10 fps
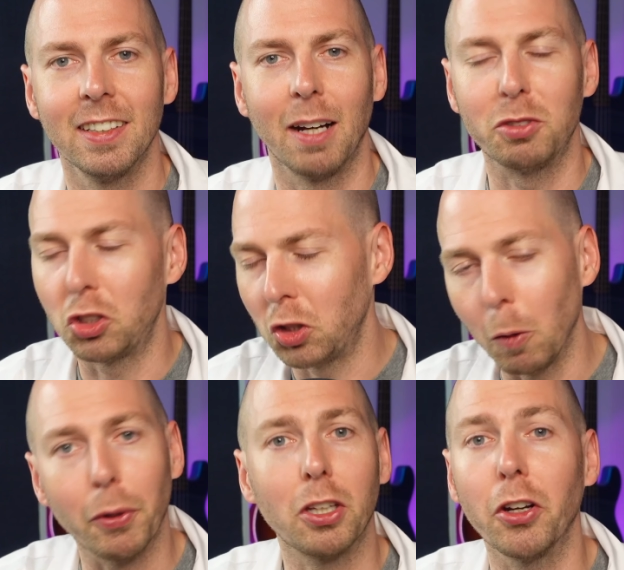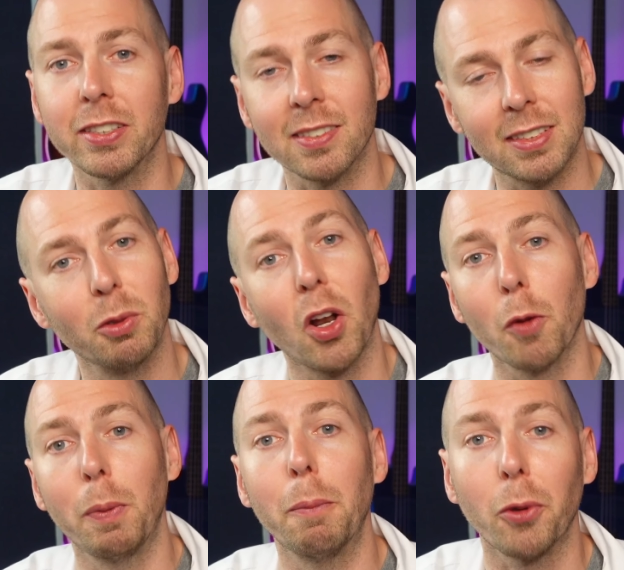I'm super curious to see what other
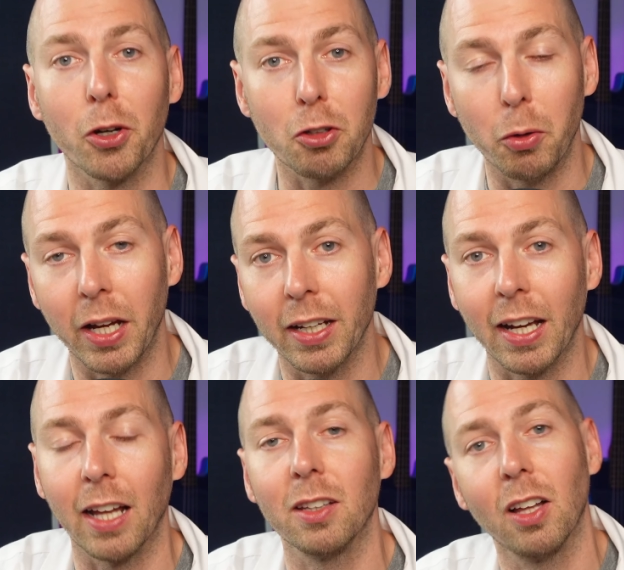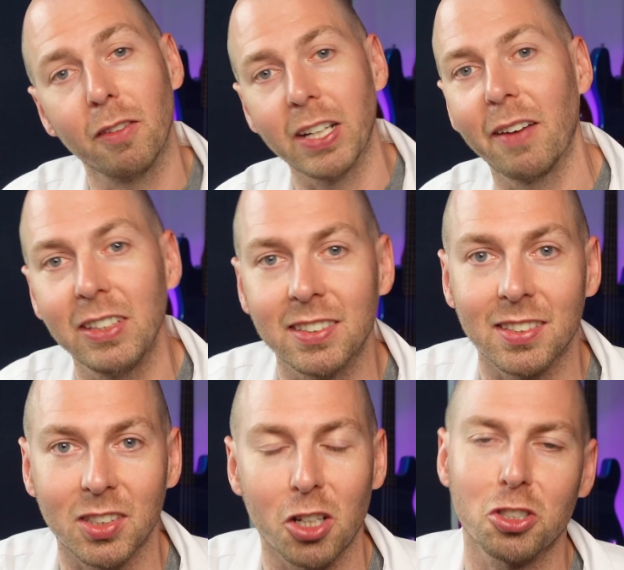people are doing, and I love to have these
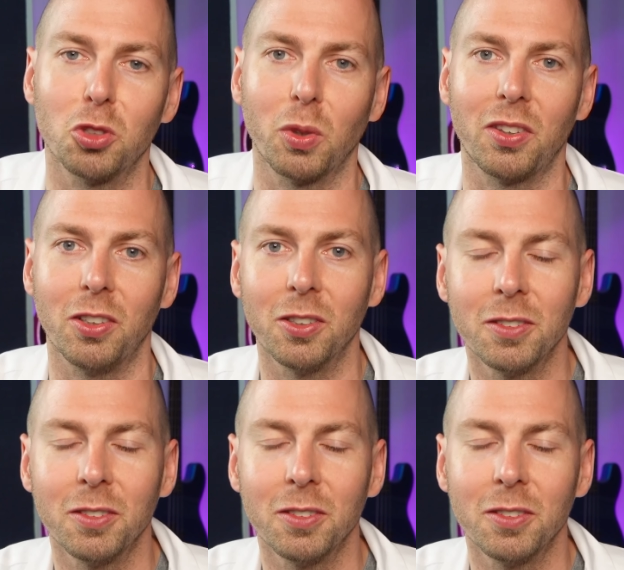discussions with you.